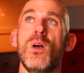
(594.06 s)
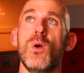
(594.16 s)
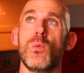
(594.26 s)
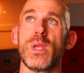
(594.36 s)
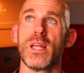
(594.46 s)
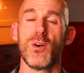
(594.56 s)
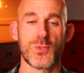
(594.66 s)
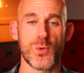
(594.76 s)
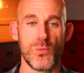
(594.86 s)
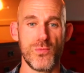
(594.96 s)
We can
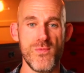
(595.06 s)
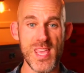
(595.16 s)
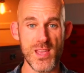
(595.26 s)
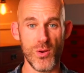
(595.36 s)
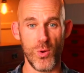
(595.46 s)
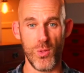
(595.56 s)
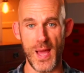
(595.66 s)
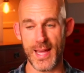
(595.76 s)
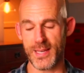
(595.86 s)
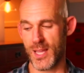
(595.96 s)
also feel that
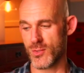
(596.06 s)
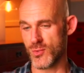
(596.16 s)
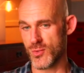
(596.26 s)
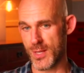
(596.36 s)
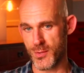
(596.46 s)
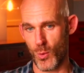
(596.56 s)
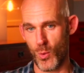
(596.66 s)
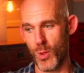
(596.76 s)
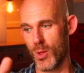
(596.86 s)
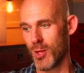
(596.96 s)
gentle
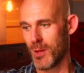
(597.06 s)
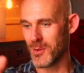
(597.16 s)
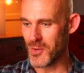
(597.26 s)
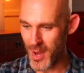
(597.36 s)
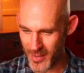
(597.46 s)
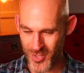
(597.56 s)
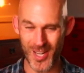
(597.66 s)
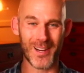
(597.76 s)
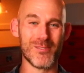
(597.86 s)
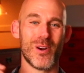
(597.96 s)
nudging
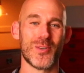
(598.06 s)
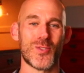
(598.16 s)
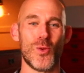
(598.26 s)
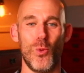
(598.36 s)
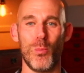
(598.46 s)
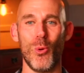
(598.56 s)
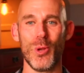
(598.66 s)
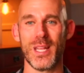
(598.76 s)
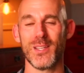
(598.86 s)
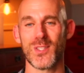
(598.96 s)
of our soul
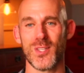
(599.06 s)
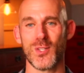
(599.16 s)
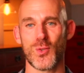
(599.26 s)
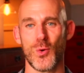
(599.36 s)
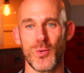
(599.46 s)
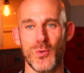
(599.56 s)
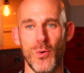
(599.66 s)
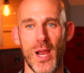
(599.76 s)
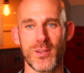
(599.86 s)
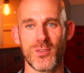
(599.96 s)
pointing us in a certain
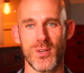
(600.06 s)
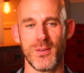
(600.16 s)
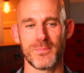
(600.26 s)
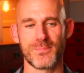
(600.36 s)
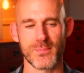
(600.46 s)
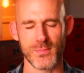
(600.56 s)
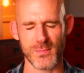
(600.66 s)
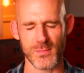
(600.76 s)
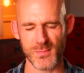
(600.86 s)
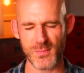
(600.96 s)
direction.
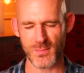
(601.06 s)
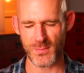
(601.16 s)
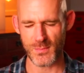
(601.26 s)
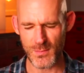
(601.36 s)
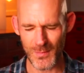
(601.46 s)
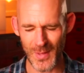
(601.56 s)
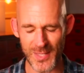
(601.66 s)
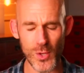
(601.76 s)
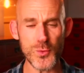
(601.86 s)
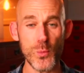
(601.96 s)
It's
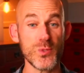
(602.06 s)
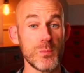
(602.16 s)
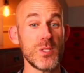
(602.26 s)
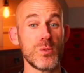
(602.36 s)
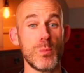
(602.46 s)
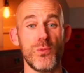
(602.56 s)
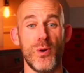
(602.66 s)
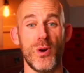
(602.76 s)
also responsible for our